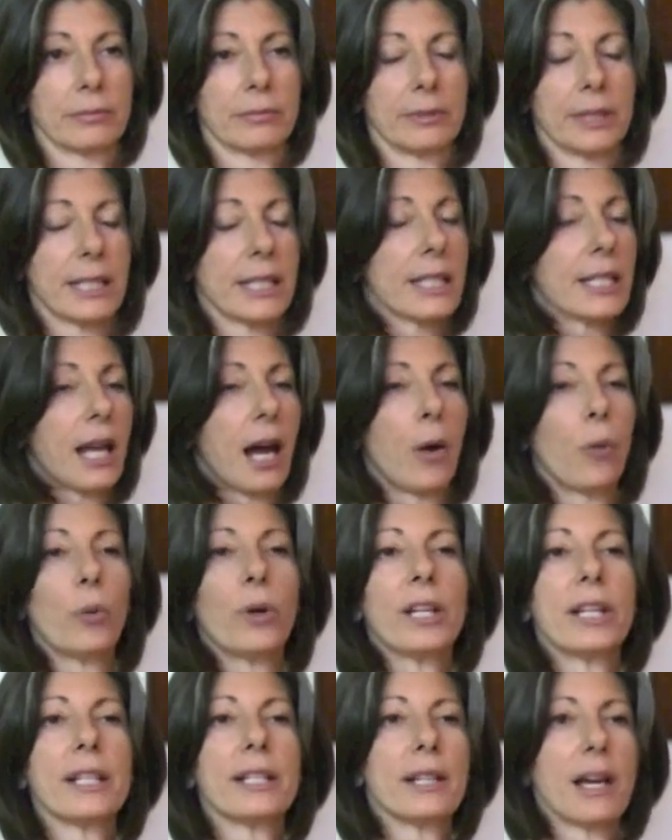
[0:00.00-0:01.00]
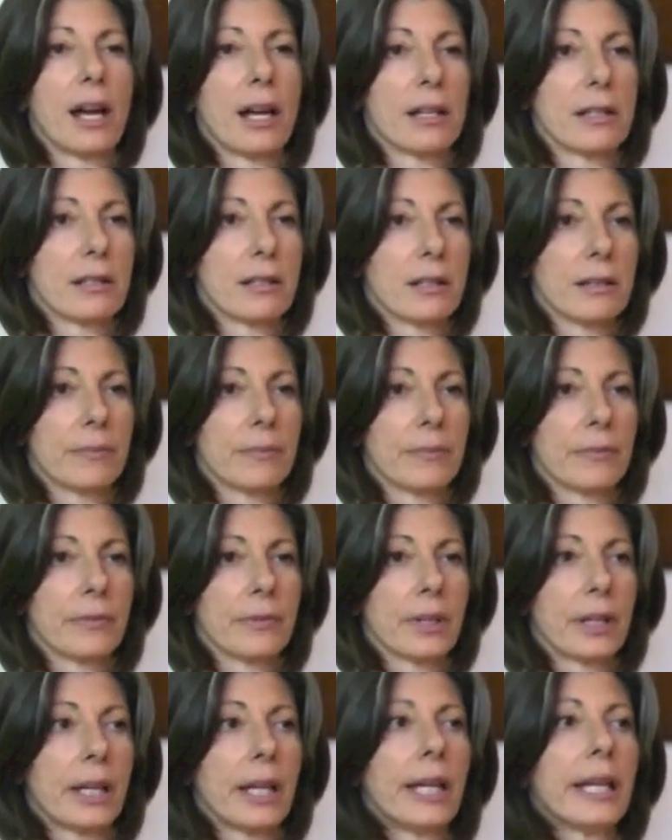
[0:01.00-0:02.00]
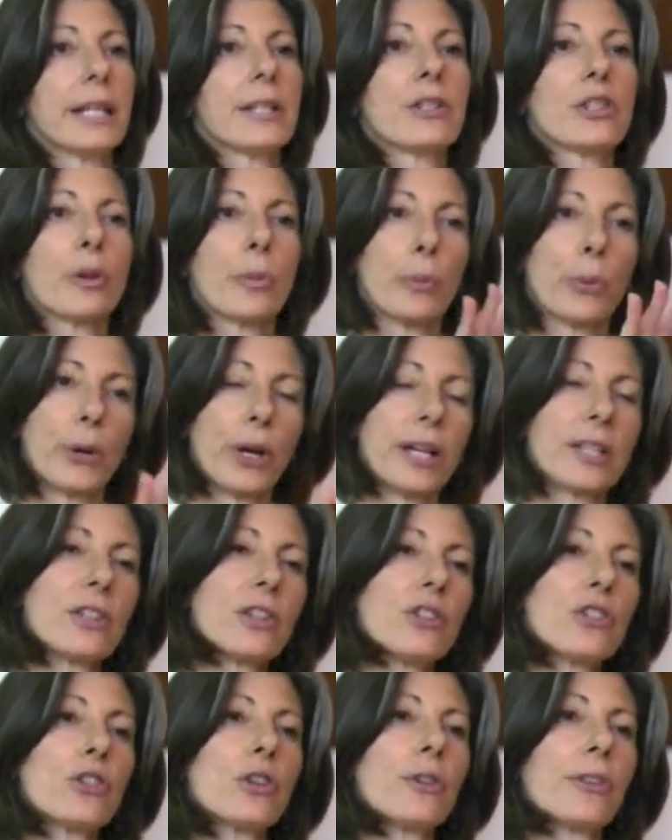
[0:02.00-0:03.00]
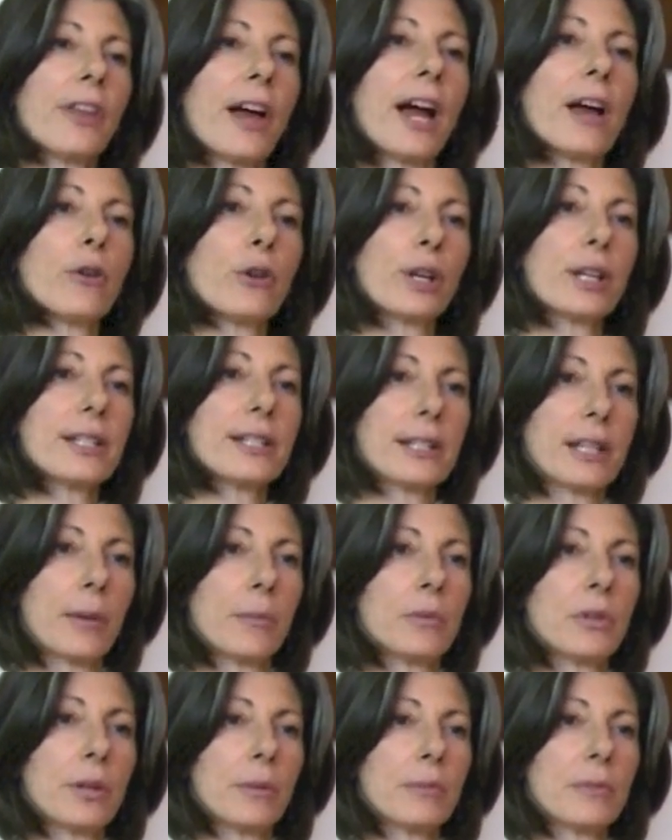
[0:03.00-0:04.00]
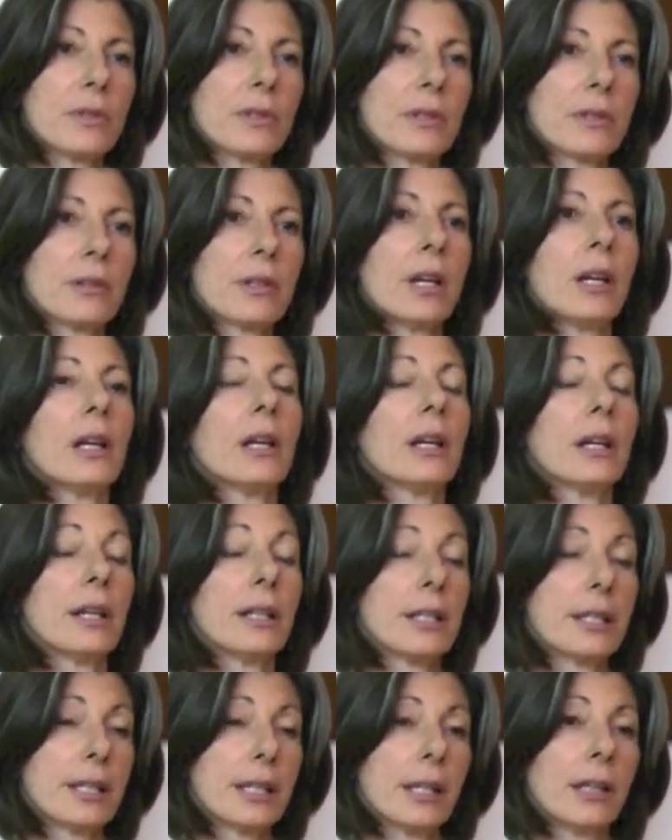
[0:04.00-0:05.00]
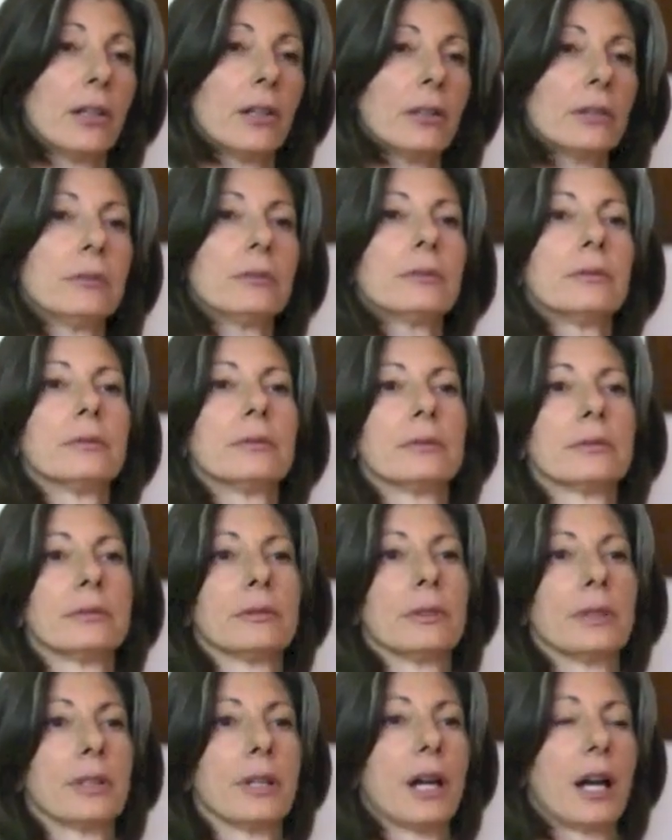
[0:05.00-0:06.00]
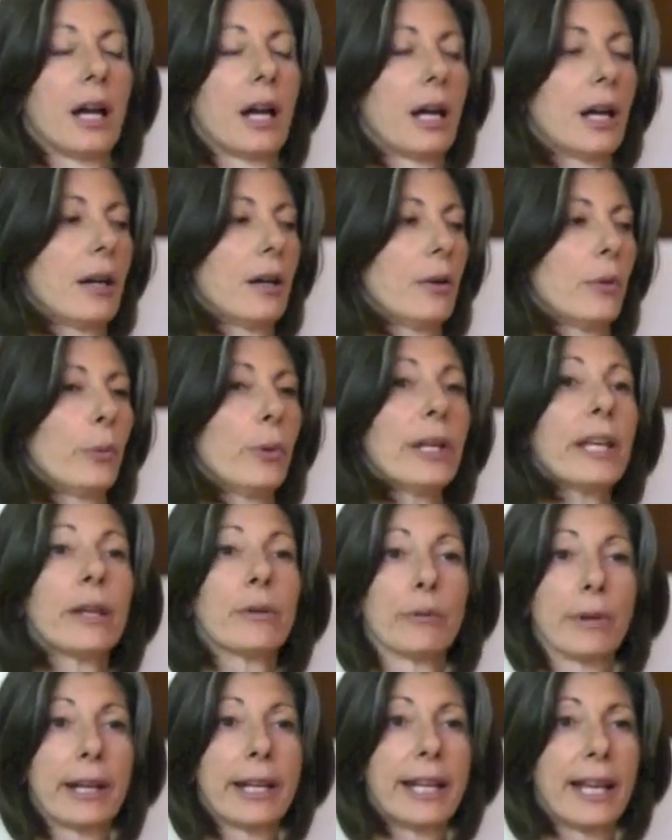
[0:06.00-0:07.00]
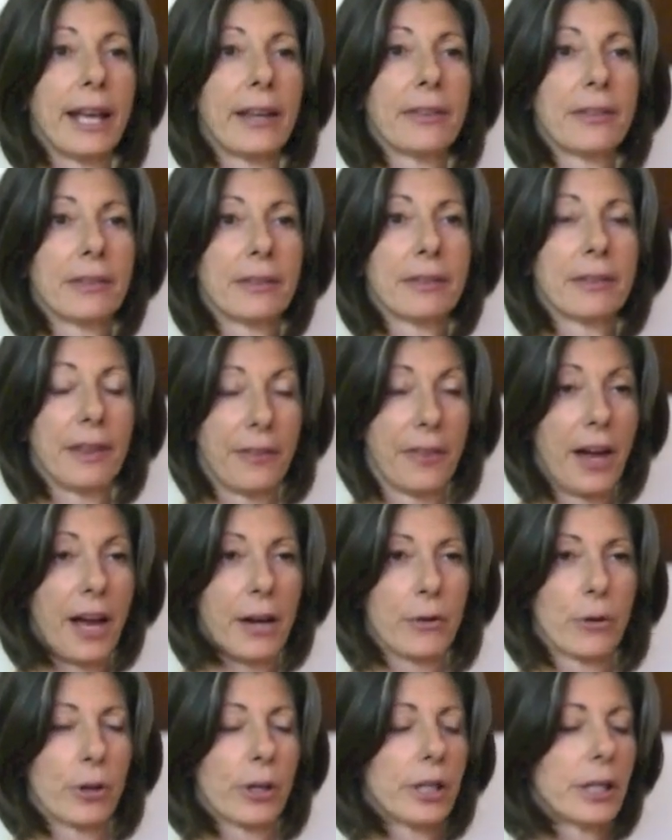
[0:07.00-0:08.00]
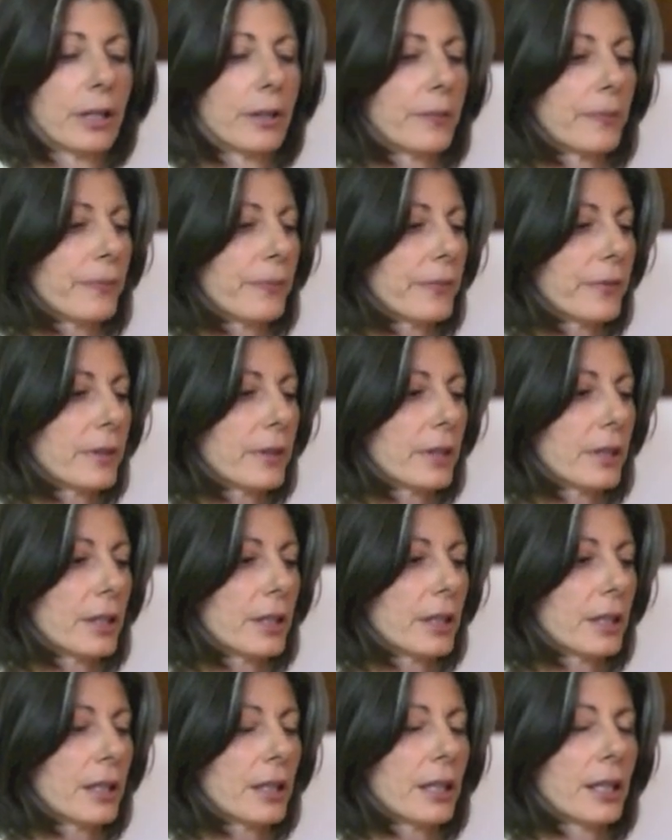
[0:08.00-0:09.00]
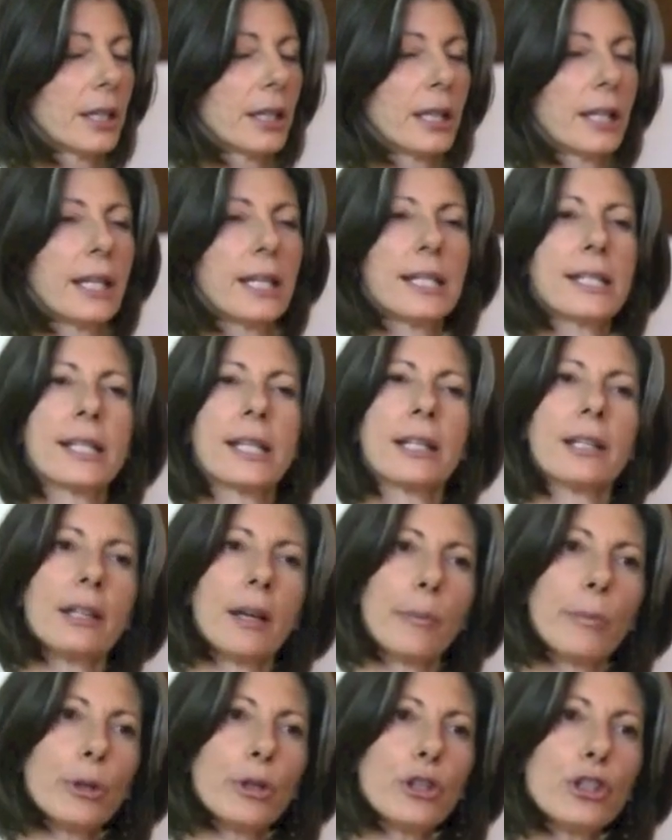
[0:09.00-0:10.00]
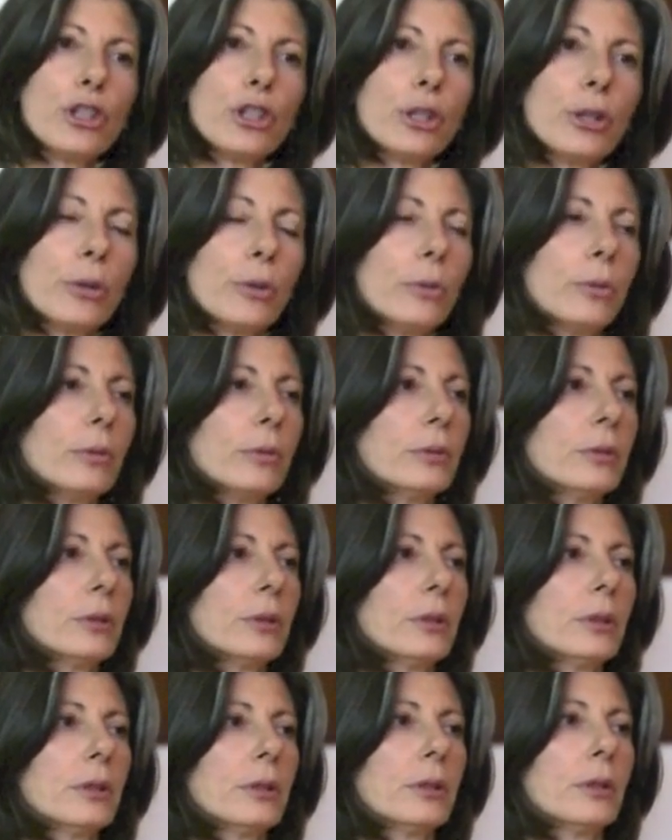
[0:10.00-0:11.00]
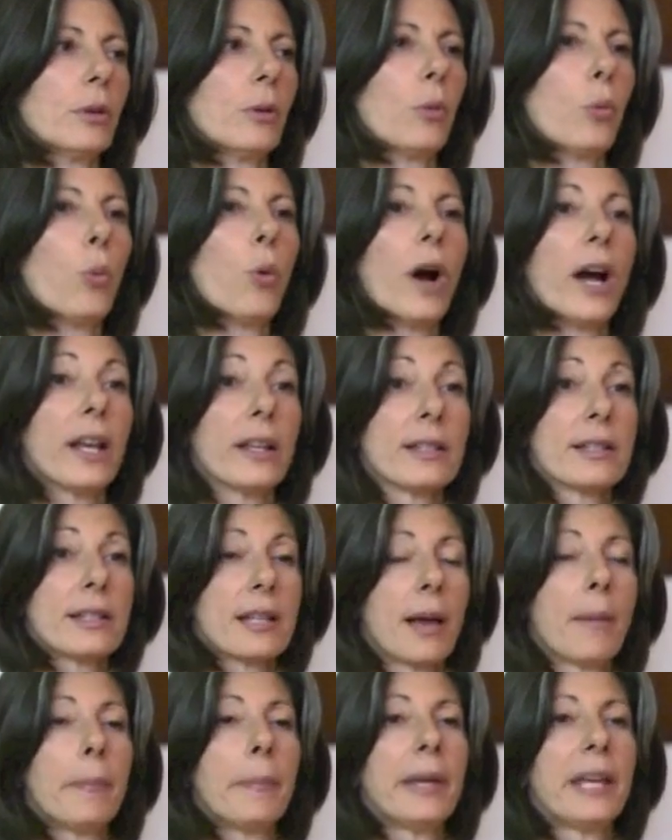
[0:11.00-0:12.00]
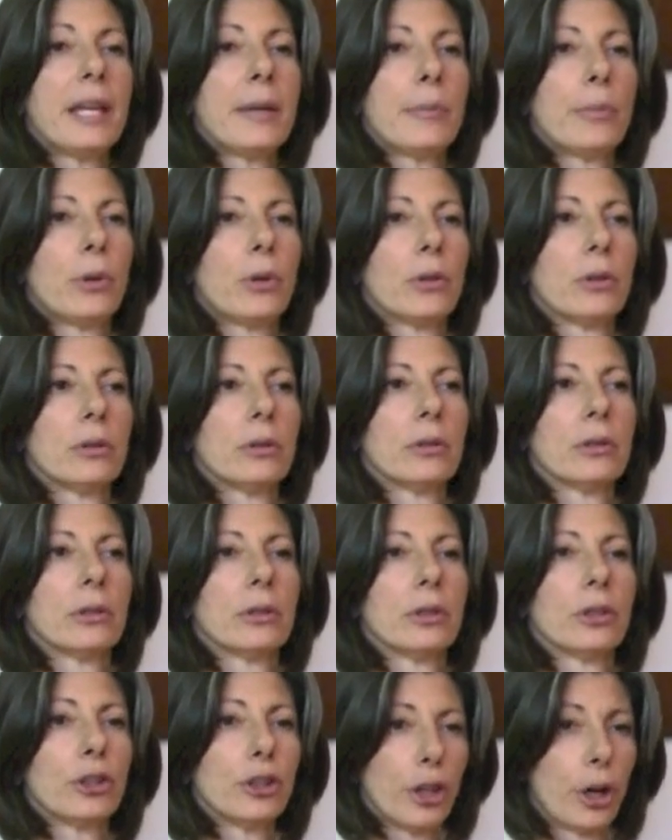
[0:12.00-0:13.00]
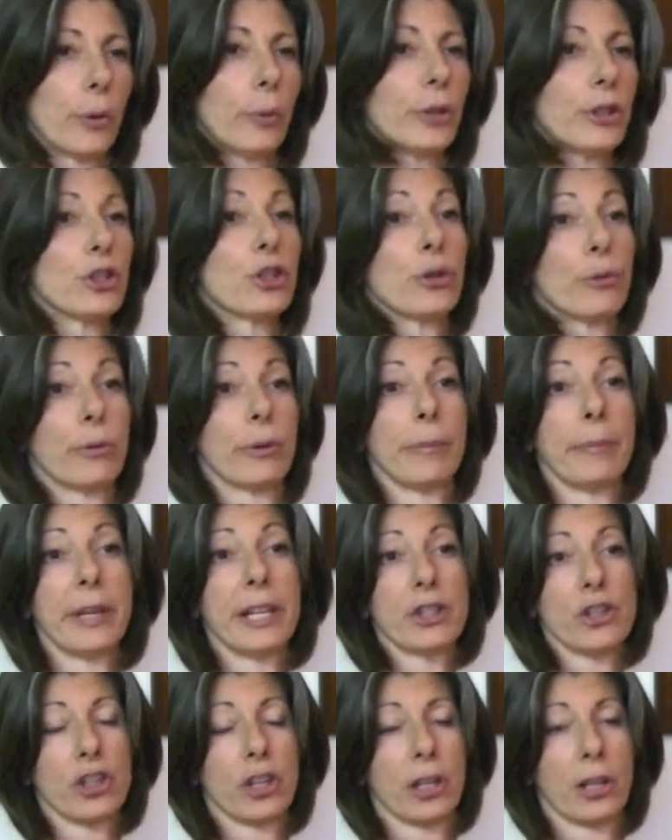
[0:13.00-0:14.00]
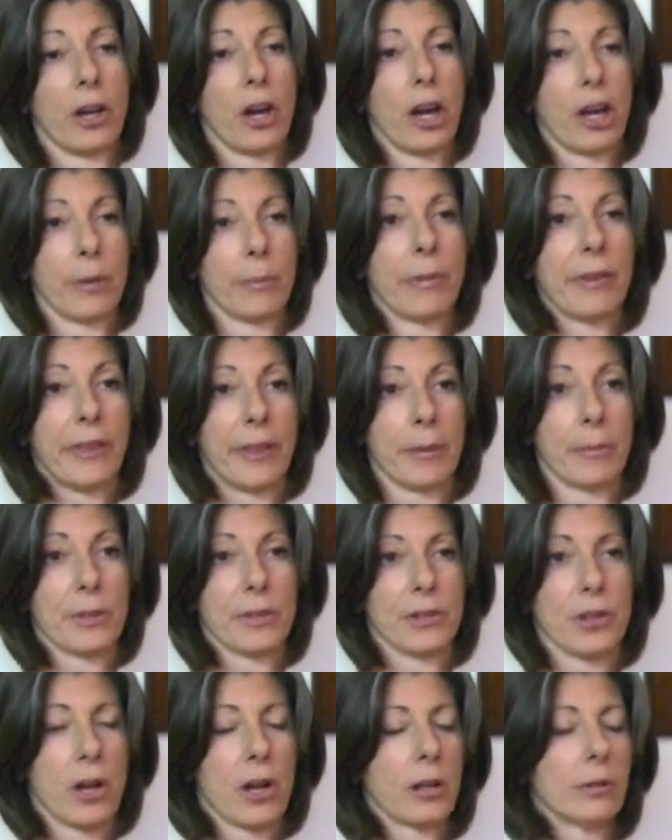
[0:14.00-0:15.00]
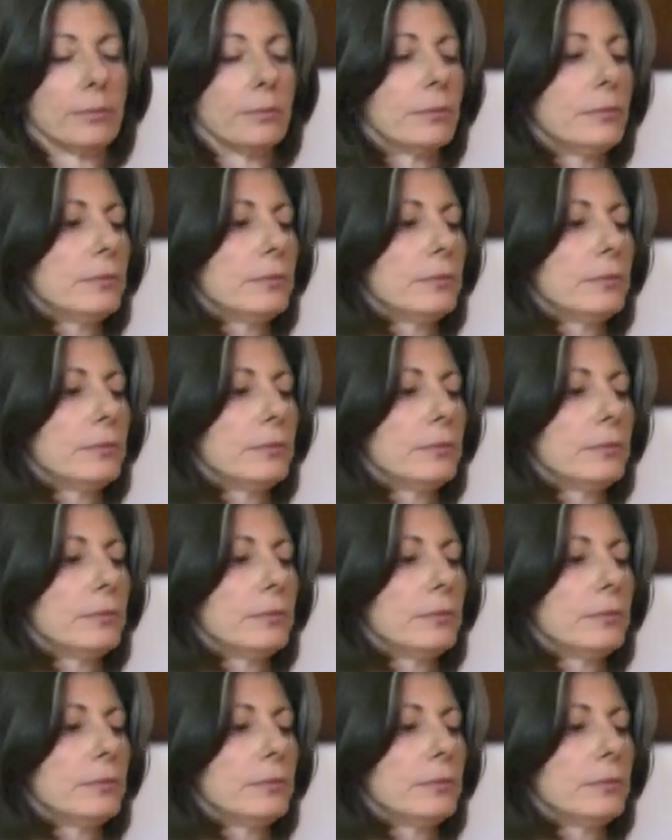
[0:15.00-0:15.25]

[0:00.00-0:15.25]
That's not what it does. It suppresses your thyroid symptoms until we can radiate the thyroid." He said, "Number 2, while some people go into remission on Methimazole,"